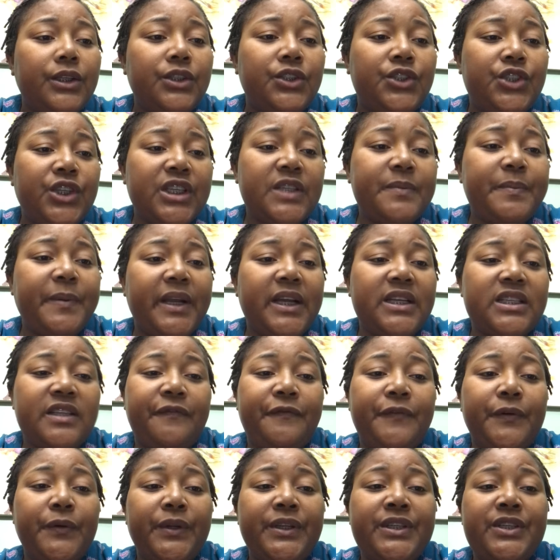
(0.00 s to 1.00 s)
Just because a
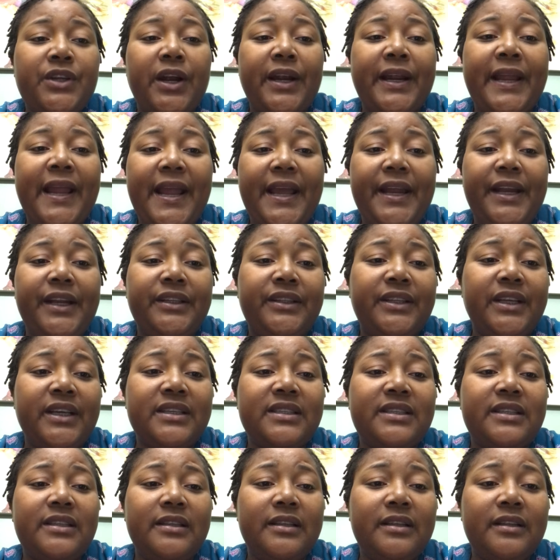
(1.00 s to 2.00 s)
food is organic
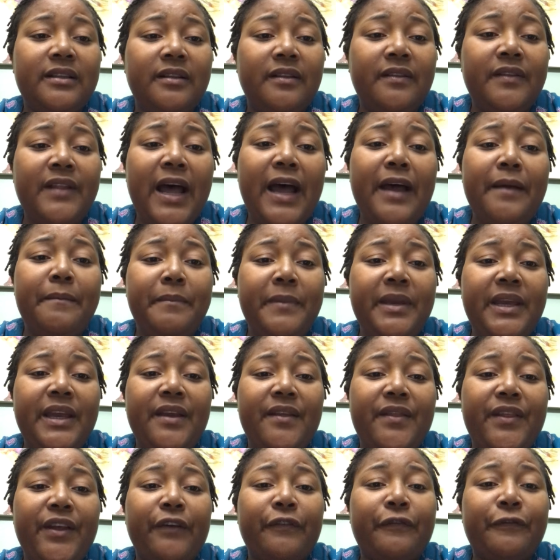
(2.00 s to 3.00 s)
does not
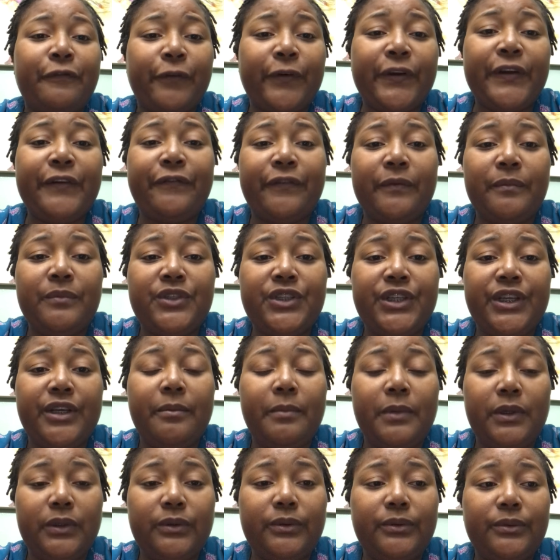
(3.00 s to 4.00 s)
mean they're free from
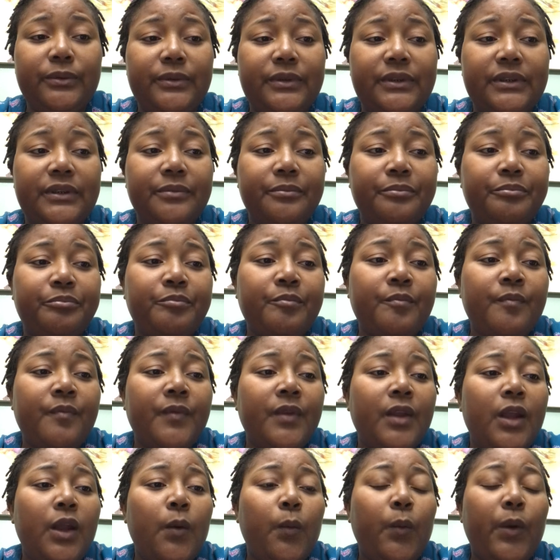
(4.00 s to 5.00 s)
GMOs.
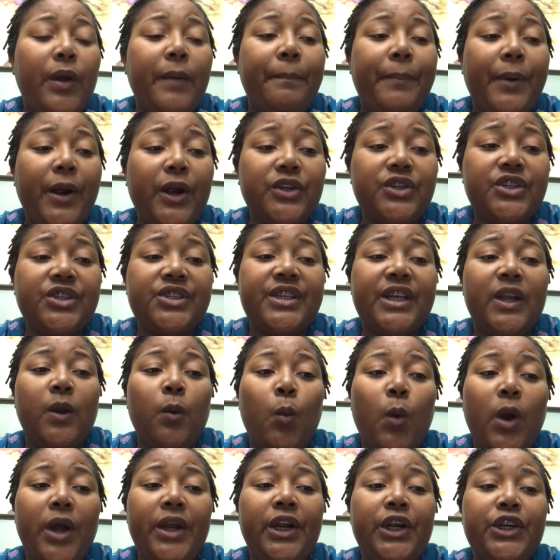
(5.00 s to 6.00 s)
When purchasing
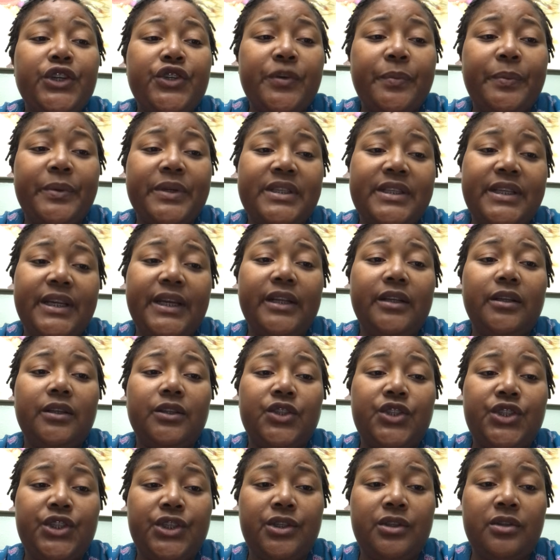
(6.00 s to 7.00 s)
100%
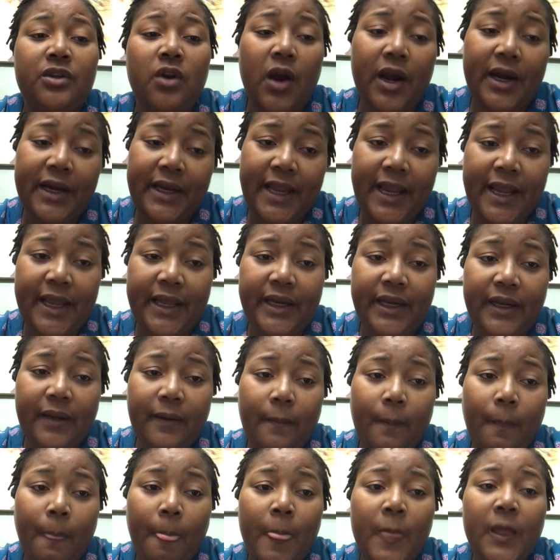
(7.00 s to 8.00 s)
organic,
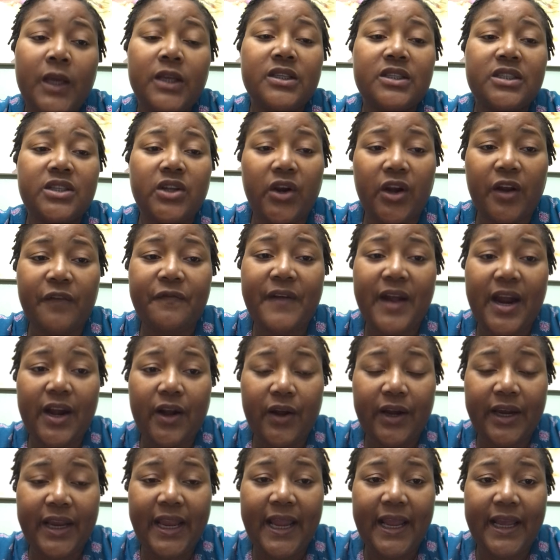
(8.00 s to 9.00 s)
certified
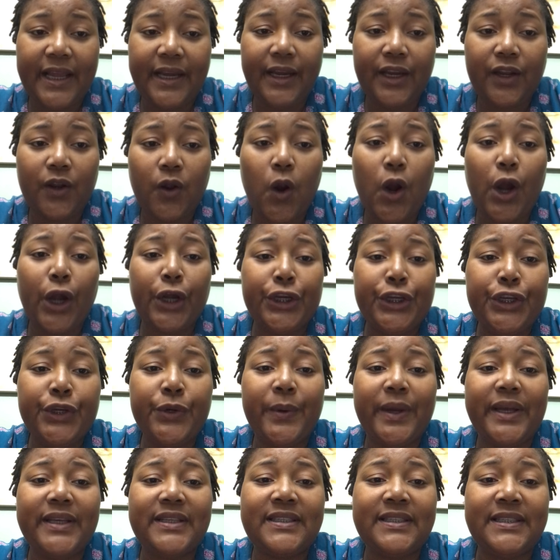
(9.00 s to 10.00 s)
organic, or
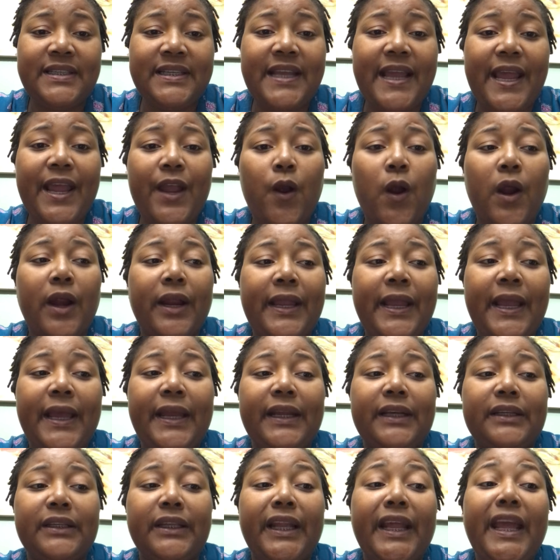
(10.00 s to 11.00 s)
USDA
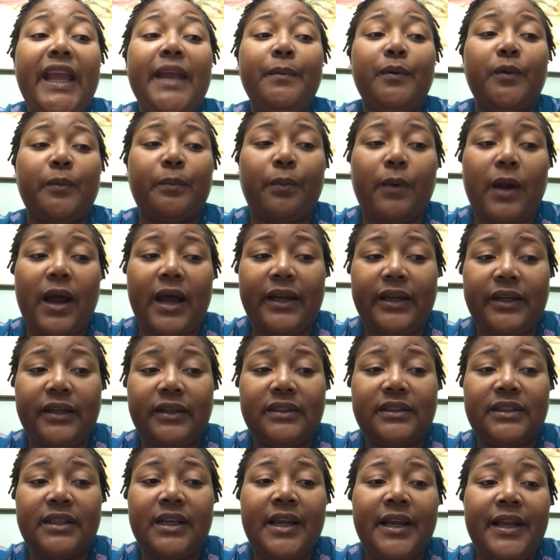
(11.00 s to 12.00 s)
organic labeled
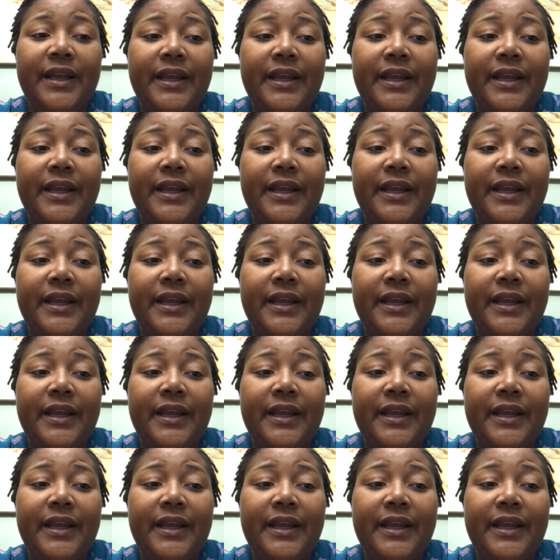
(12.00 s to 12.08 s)
products,